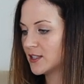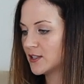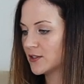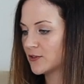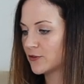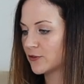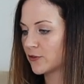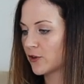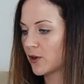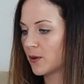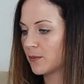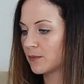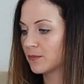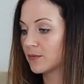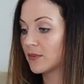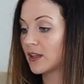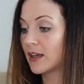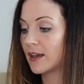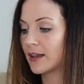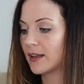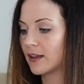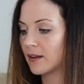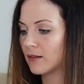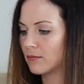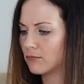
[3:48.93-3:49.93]

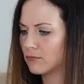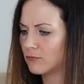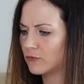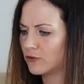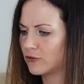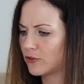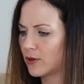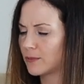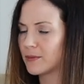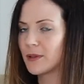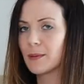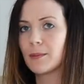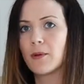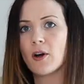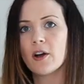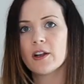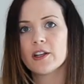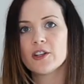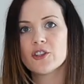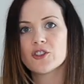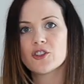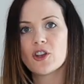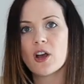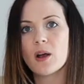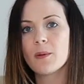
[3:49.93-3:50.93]
from the
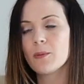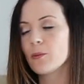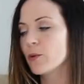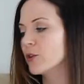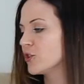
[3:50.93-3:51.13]
Body Shop,